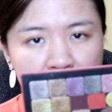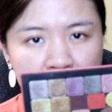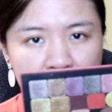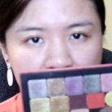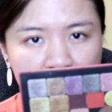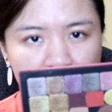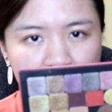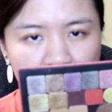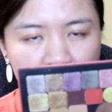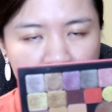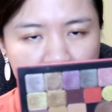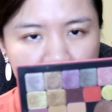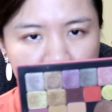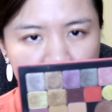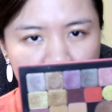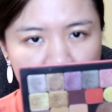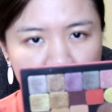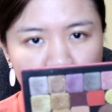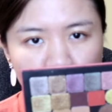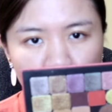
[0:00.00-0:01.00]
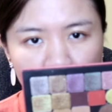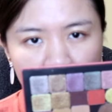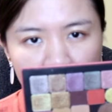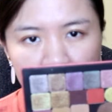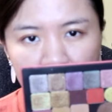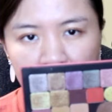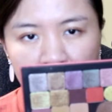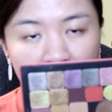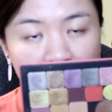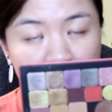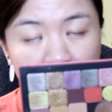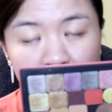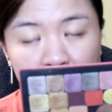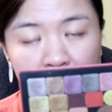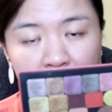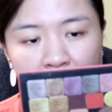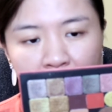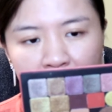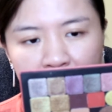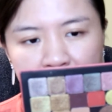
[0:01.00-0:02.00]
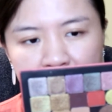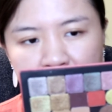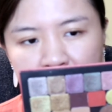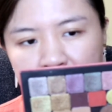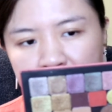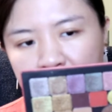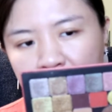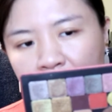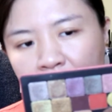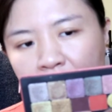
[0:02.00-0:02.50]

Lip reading: collaboration with Kathleen Lights.